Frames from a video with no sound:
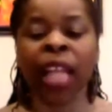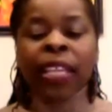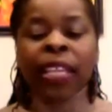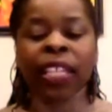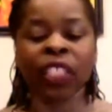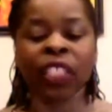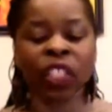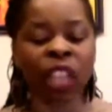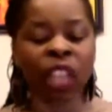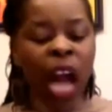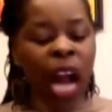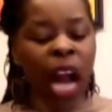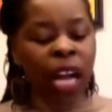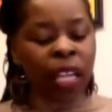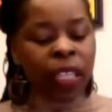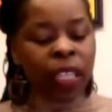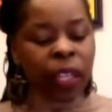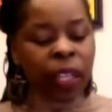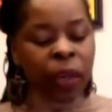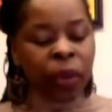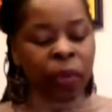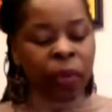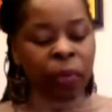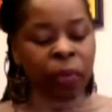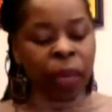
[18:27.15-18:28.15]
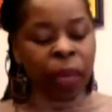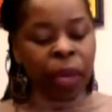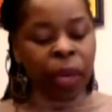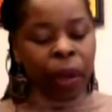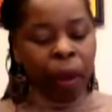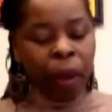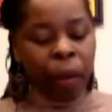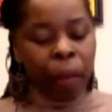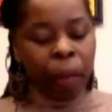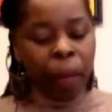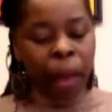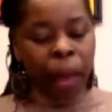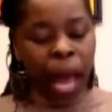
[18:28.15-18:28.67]
Let's talk a little bit
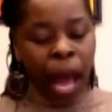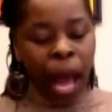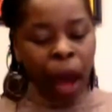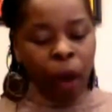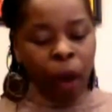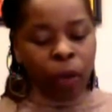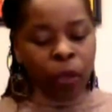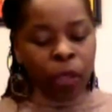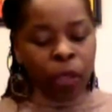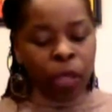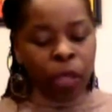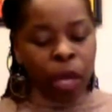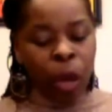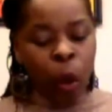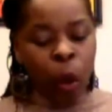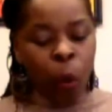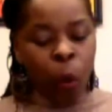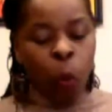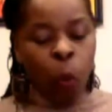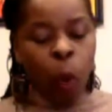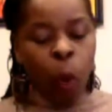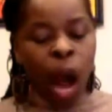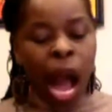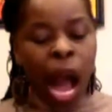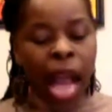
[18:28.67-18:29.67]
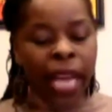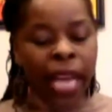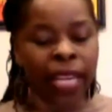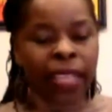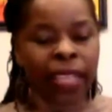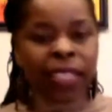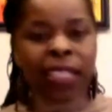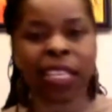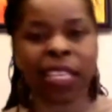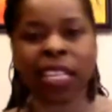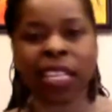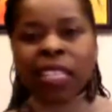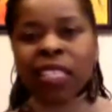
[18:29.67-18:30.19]
about why it
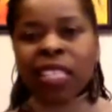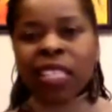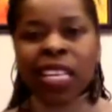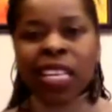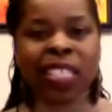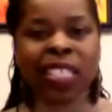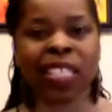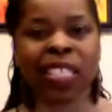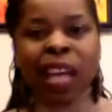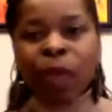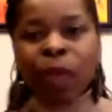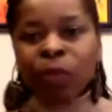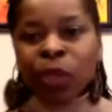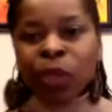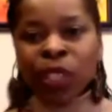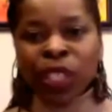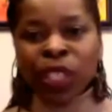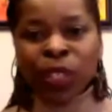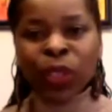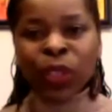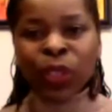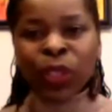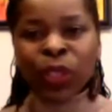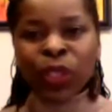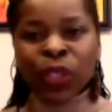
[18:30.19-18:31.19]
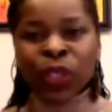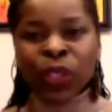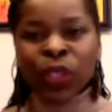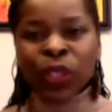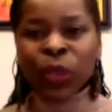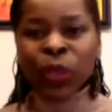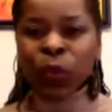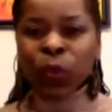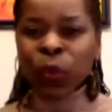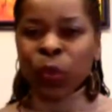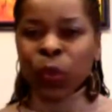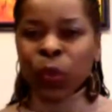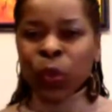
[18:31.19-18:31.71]
is he's the exception
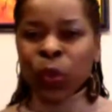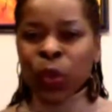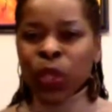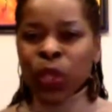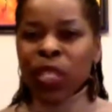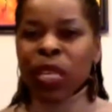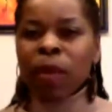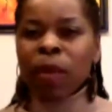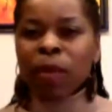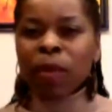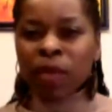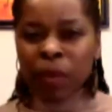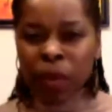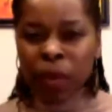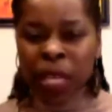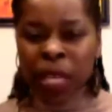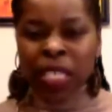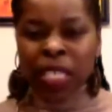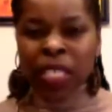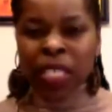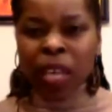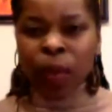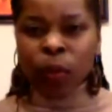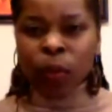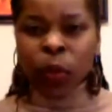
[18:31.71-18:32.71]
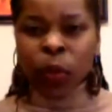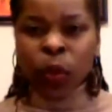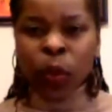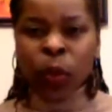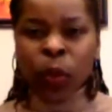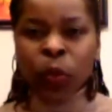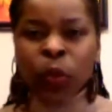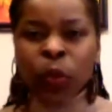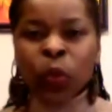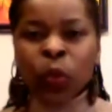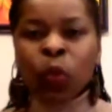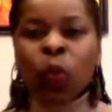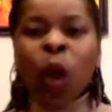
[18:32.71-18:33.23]
to the rule, or seems to be the exception to
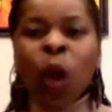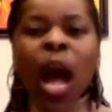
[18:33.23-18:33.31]
the rule.